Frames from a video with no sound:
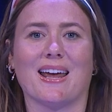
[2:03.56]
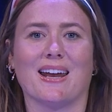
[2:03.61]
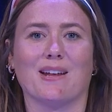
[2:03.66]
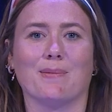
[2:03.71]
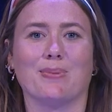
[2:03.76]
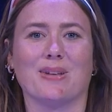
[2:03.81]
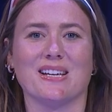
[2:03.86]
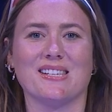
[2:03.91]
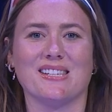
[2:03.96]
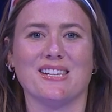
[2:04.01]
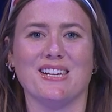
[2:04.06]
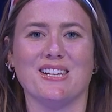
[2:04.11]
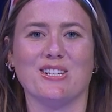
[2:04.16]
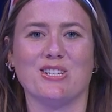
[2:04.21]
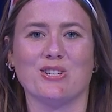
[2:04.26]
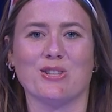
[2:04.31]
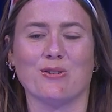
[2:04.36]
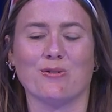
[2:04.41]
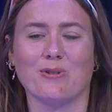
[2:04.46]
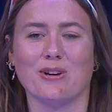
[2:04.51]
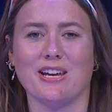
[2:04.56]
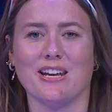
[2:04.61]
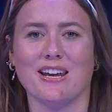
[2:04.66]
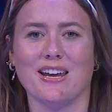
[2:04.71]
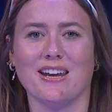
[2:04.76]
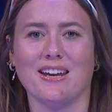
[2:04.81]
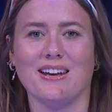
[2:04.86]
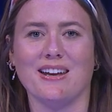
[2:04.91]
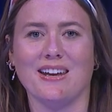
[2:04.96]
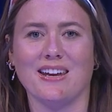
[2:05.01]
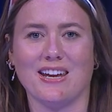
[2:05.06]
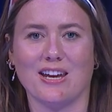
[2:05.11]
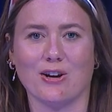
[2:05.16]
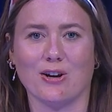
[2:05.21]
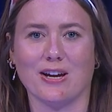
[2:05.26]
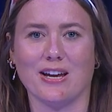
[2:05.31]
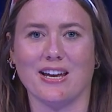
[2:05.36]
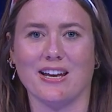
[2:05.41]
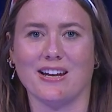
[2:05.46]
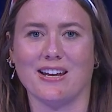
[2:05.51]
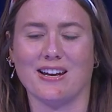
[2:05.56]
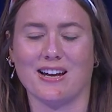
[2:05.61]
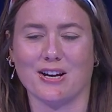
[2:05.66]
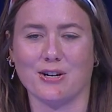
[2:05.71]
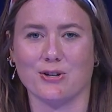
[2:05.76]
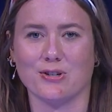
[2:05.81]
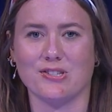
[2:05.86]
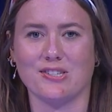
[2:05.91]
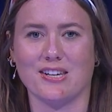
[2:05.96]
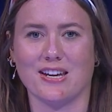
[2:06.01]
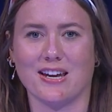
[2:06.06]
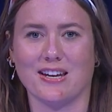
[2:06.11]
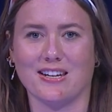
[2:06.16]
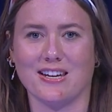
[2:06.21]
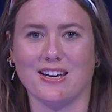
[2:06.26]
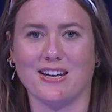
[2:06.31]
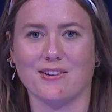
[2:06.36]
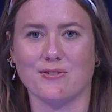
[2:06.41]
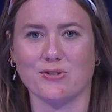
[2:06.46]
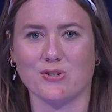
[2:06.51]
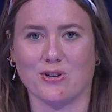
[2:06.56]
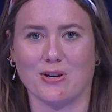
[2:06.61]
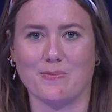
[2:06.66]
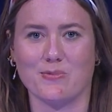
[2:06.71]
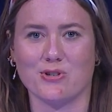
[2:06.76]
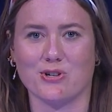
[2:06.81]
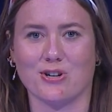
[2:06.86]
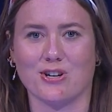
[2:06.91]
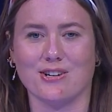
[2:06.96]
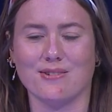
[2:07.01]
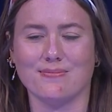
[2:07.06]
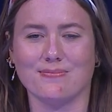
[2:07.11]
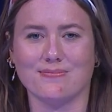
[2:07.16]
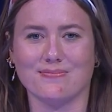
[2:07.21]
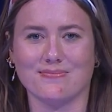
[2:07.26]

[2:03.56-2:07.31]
add a blessing to the reading, hearing, and understanding of Scripture.